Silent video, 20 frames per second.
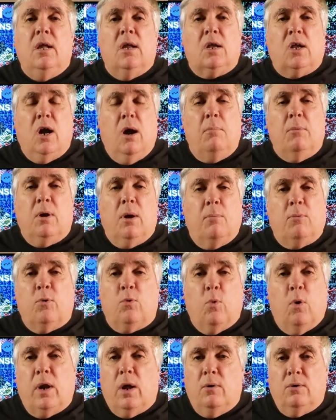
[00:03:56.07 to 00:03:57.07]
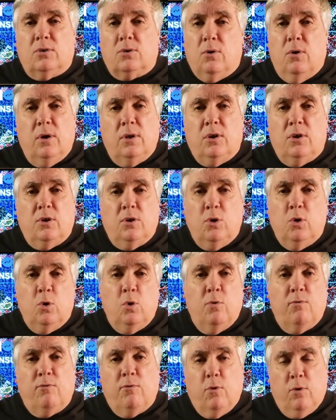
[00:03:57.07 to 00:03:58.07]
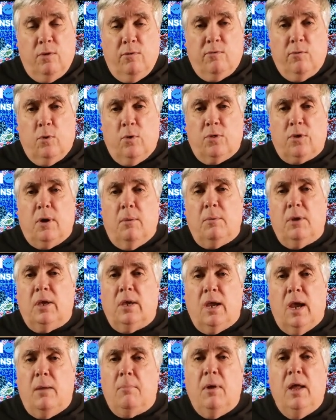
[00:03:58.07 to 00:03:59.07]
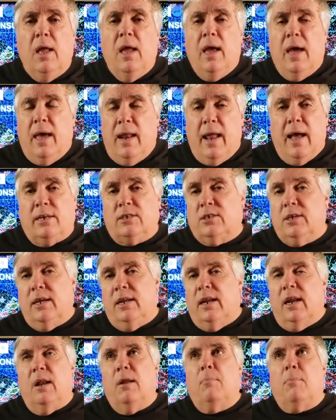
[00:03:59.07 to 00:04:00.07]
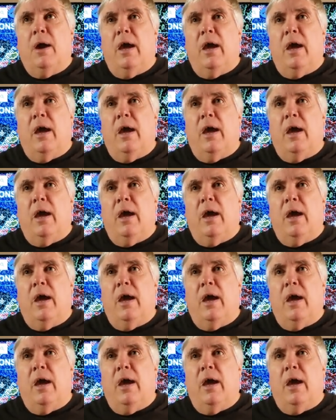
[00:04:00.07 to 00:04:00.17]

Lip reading: coming up with what I was going to do for the forthcoming game. And actually it ended up,